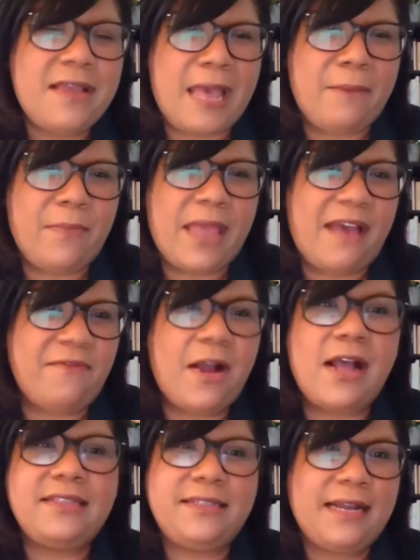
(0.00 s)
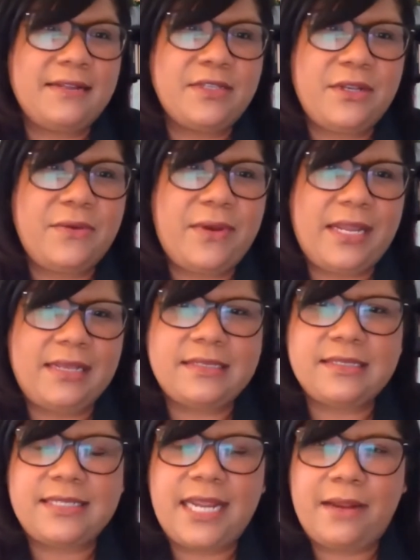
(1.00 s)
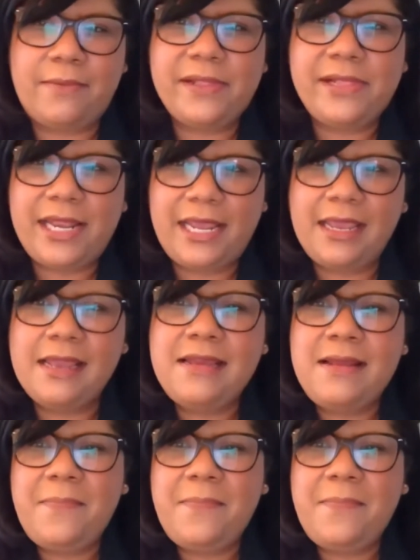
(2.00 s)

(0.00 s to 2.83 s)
have continuity and sustainability,